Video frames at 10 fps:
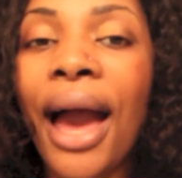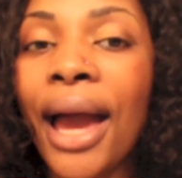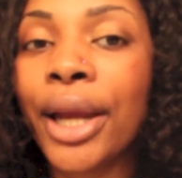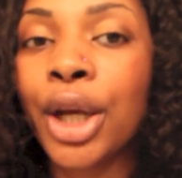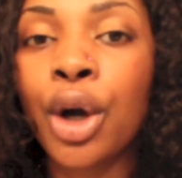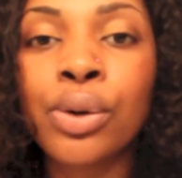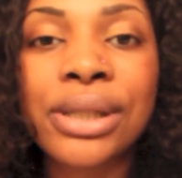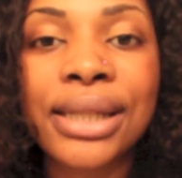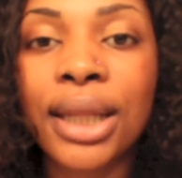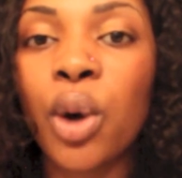I know
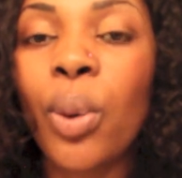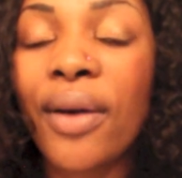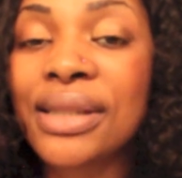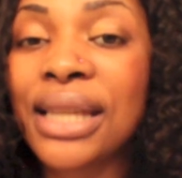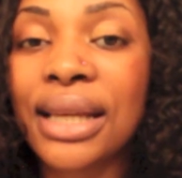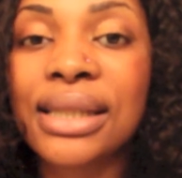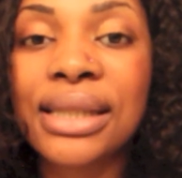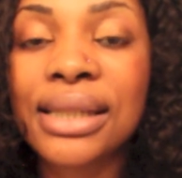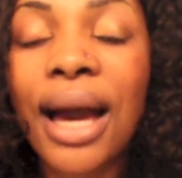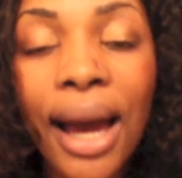sealing wefts
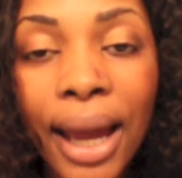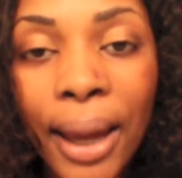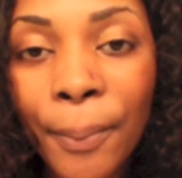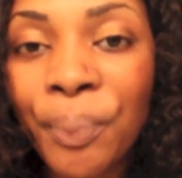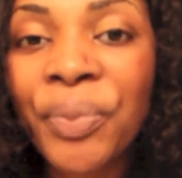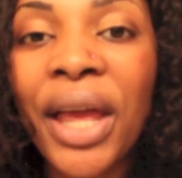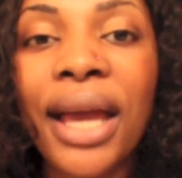takes time,